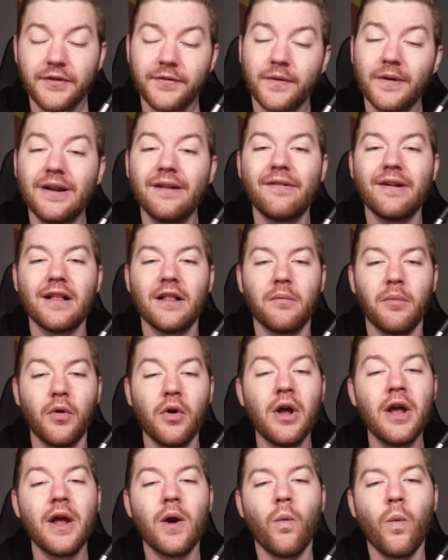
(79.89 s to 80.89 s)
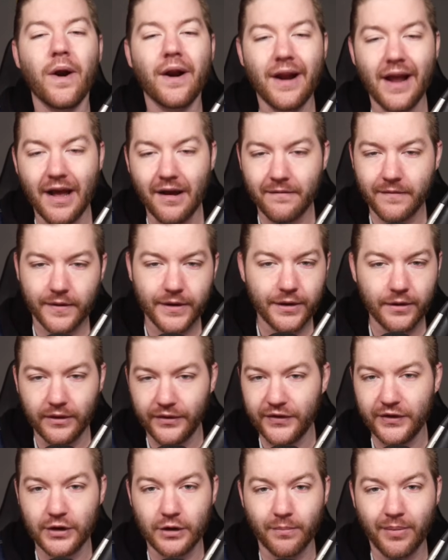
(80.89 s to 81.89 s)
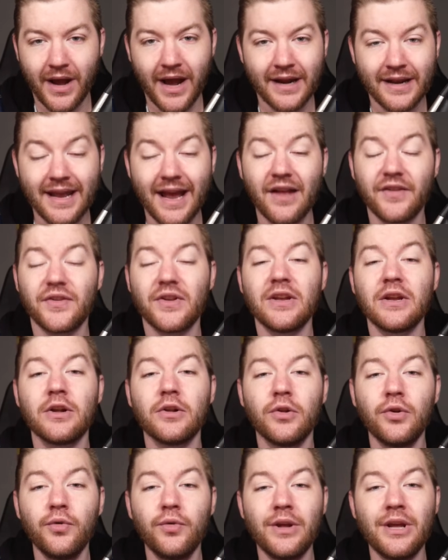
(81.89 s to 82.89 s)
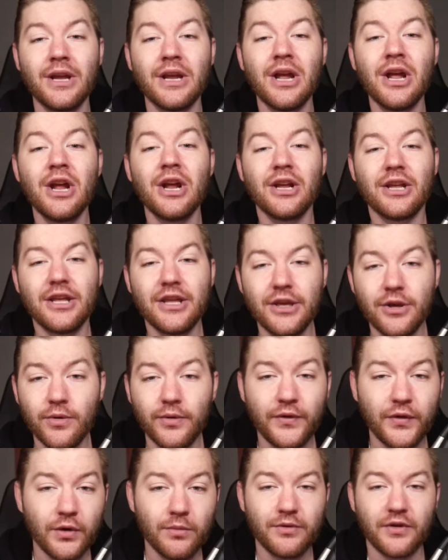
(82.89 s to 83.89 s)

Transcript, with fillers: free and available wherever you listen to your podcast, including YouTube.